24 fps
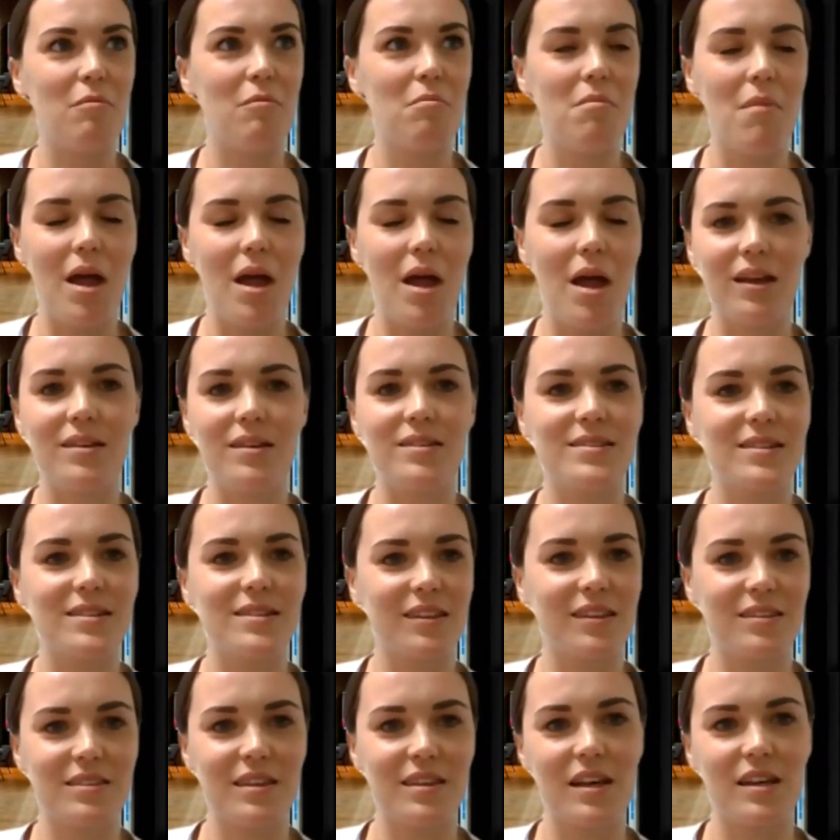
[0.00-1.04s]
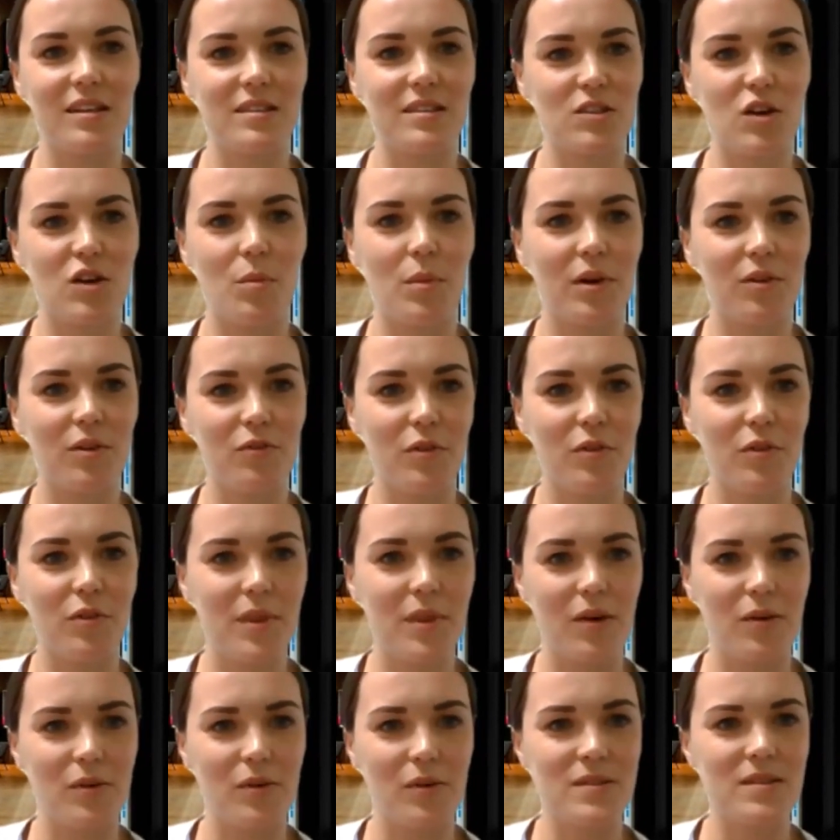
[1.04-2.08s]
amazing things coming from
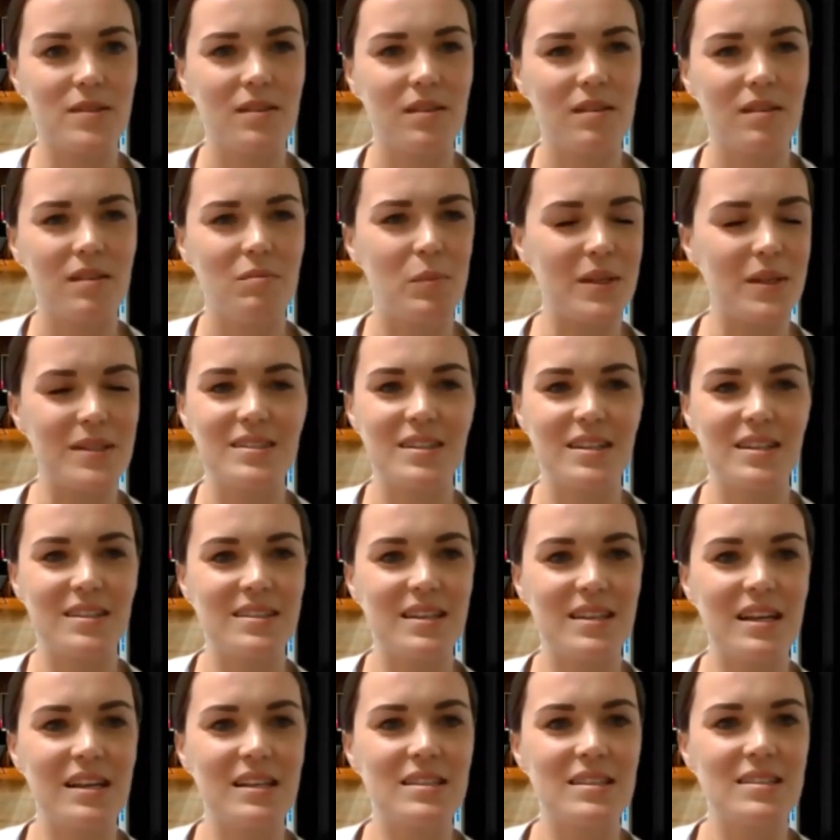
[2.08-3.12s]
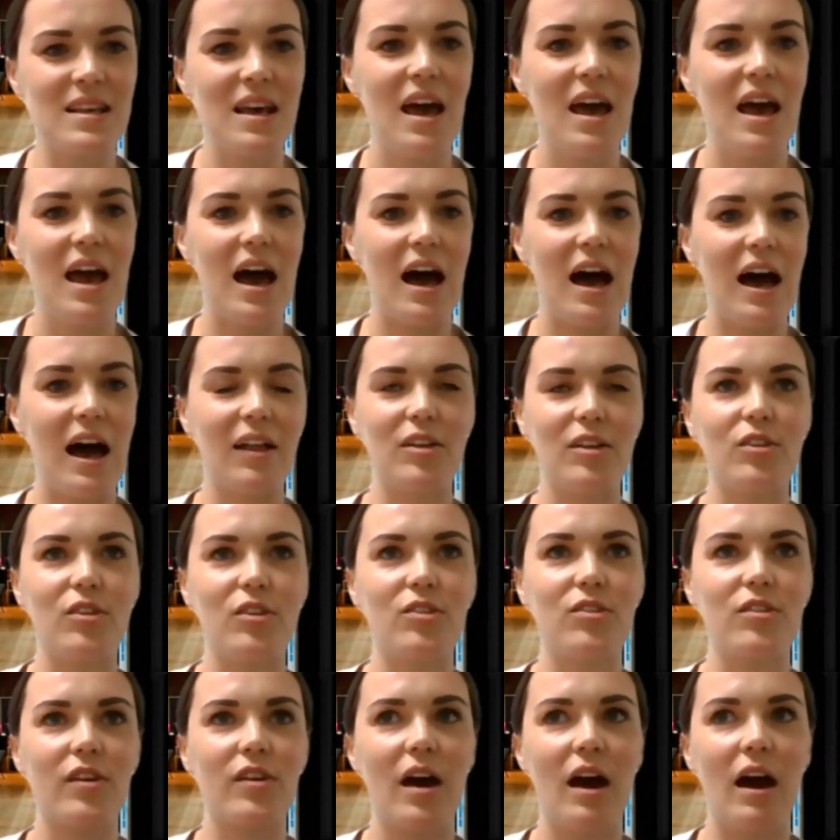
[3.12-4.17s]
those businesses,
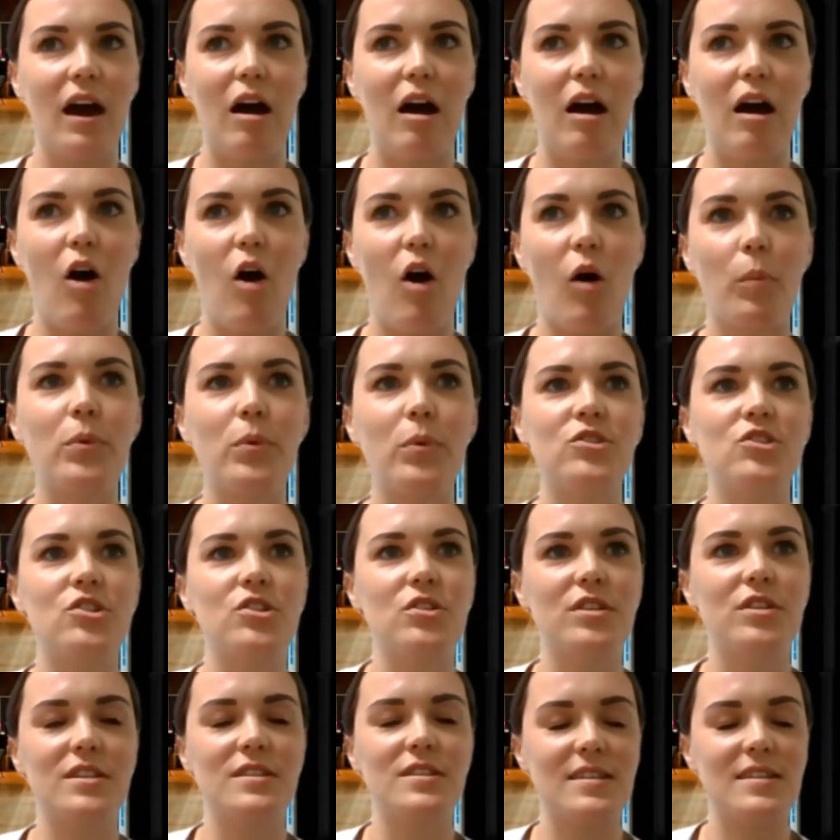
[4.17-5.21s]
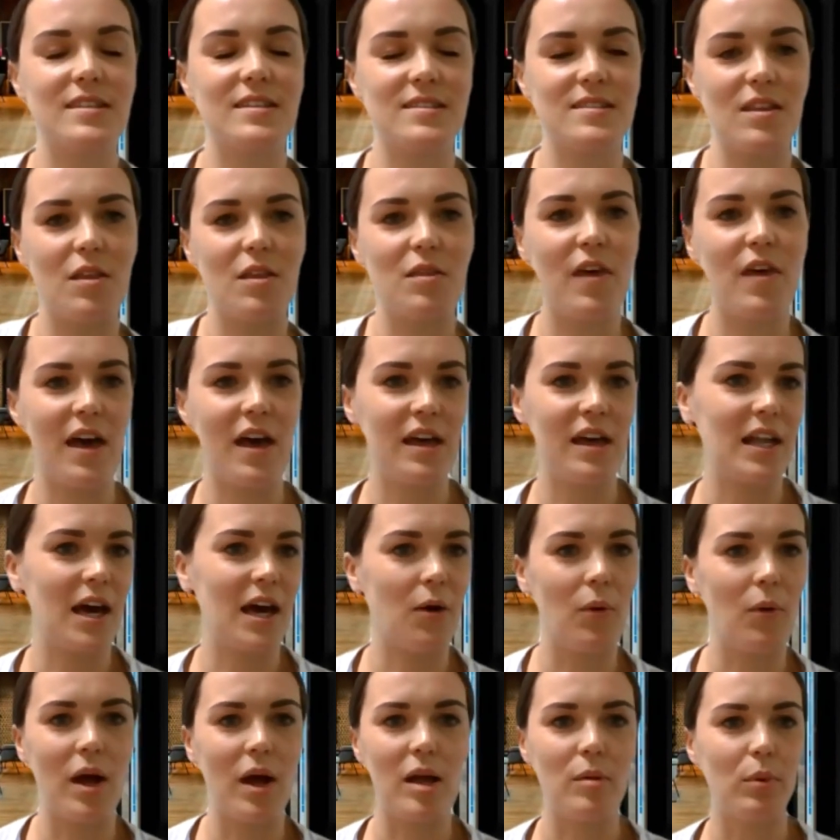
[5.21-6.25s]
and opportunities that they're
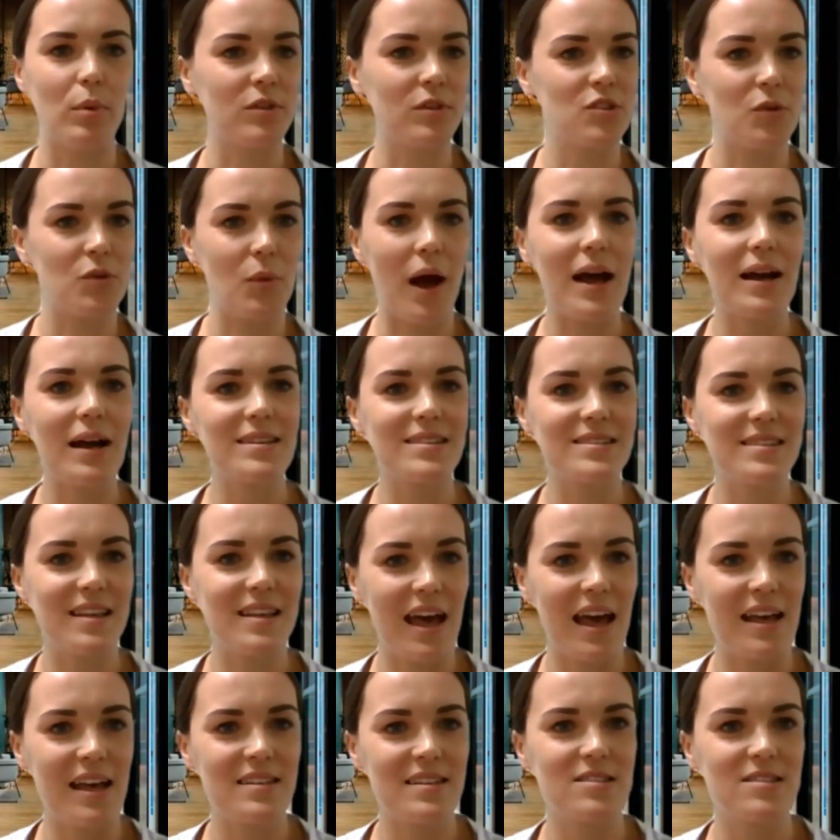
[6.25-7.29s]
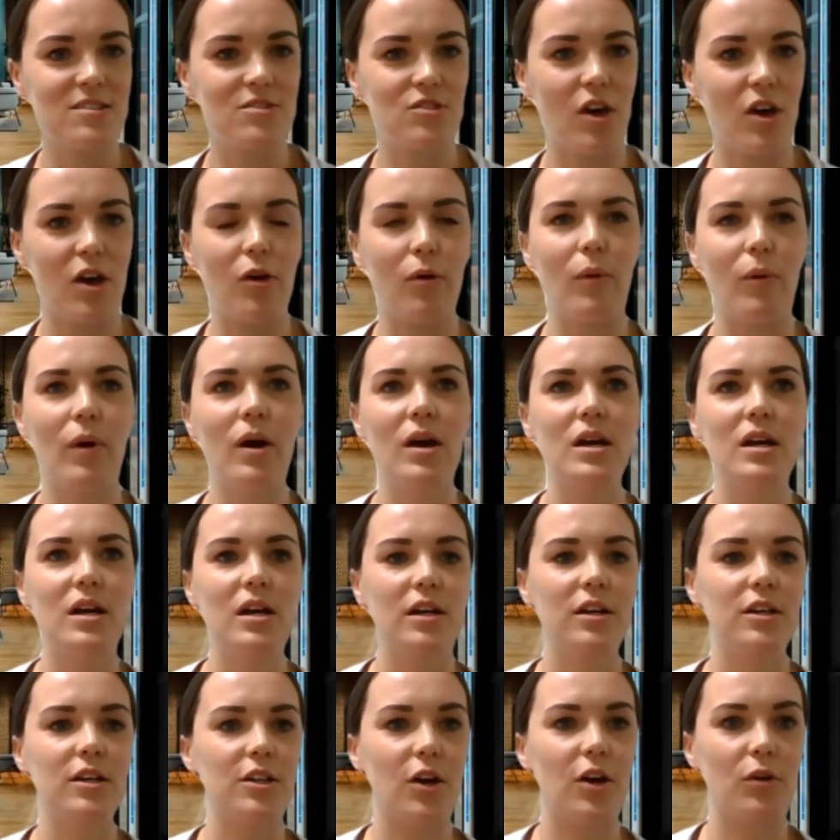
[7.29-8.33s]
now able to access. So,
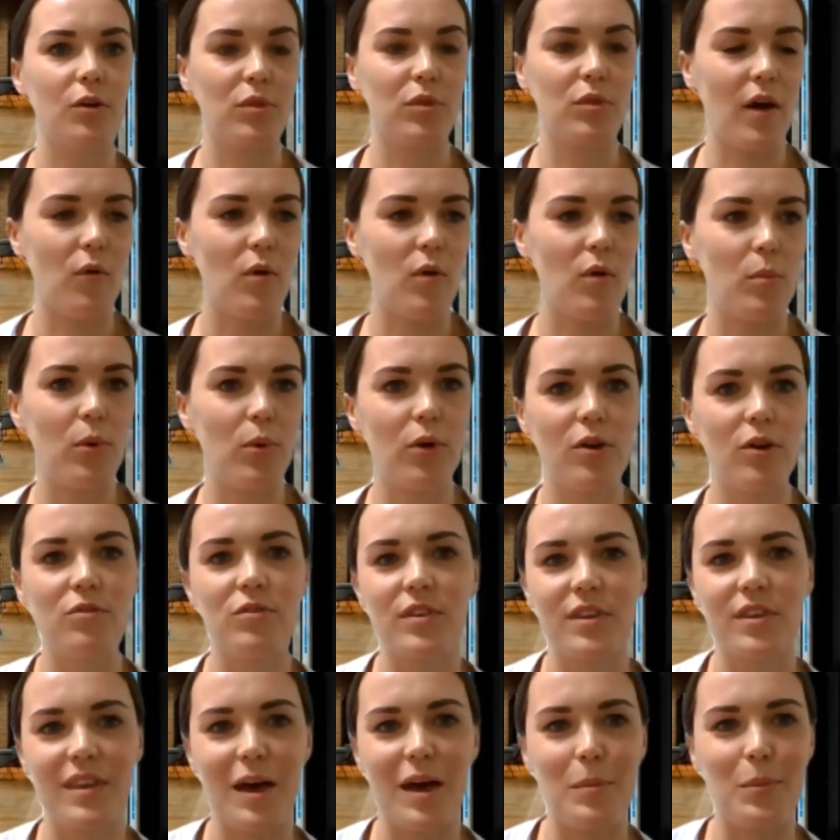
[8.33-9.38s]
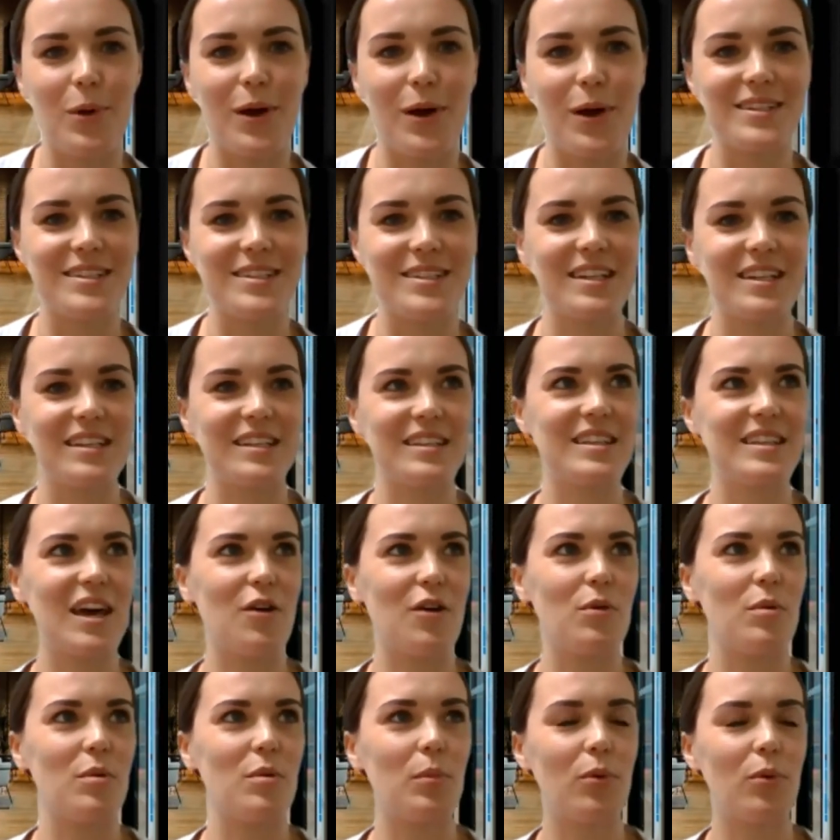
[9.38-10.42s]
they're improving their branding,
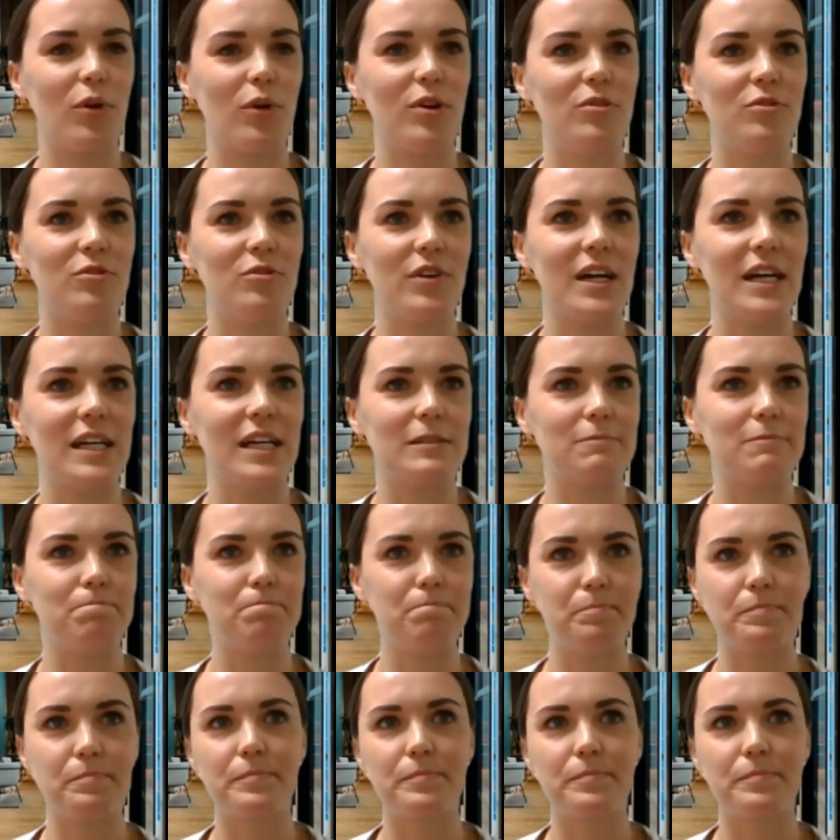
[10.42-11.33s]
they're improving